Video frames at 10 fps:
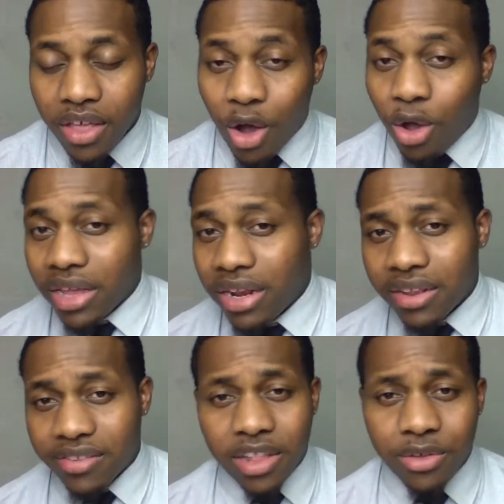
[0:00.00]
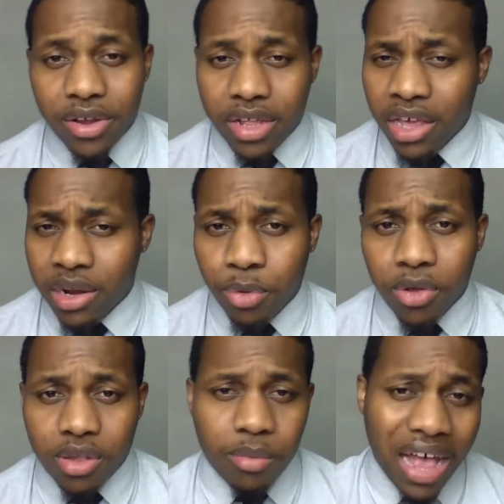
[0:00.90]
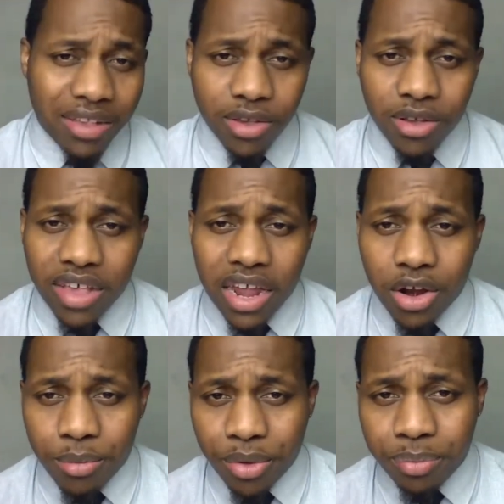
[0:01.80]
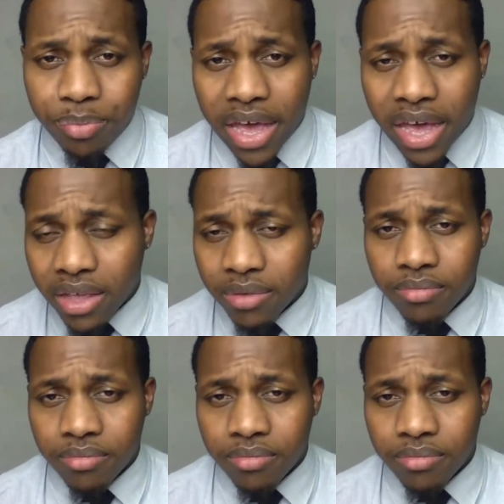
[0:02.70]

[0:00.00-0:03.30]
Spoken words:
All they need is Hillary Clinton to pull some hot sauce out of her book bag.